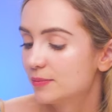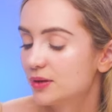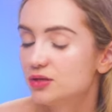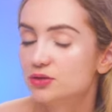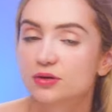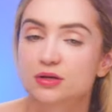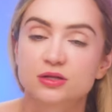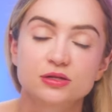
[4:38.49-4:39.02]
But
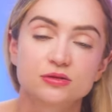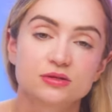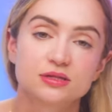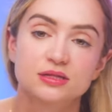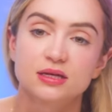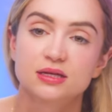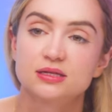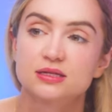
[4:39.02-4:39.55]
you can
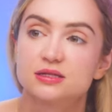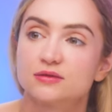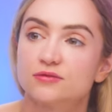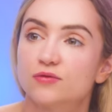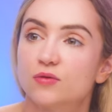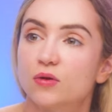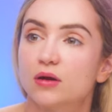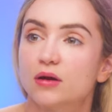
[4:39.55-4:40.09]
use this
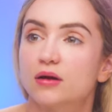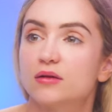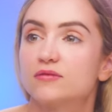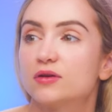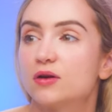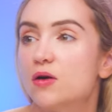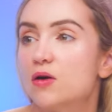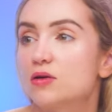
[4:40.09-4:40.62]
for,
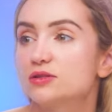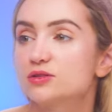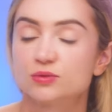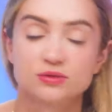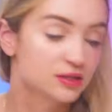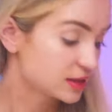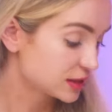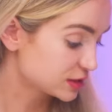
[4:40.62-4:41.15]
for all
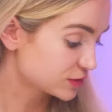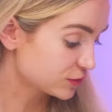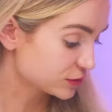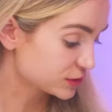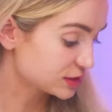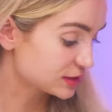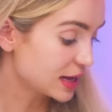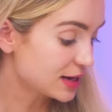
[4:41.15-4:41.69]
sorts of things.
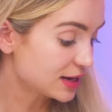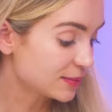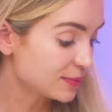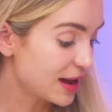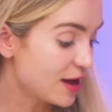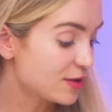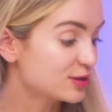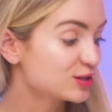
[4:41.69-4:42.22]
For setting
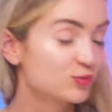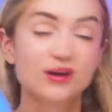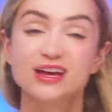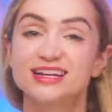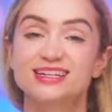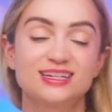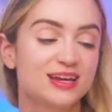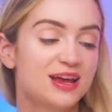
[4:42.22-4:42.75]
powders,
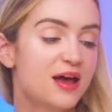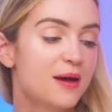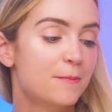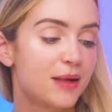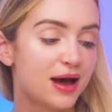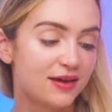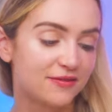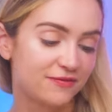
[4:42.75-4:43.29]
which
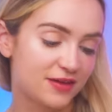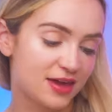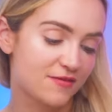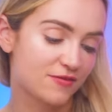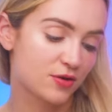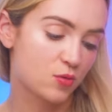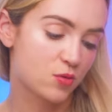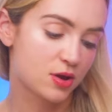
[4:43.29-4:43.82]
my
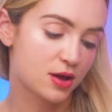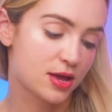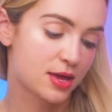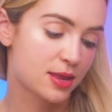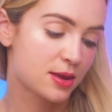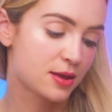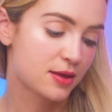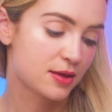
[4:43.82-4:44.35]
favorite
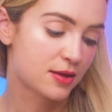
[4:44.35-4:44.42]
one,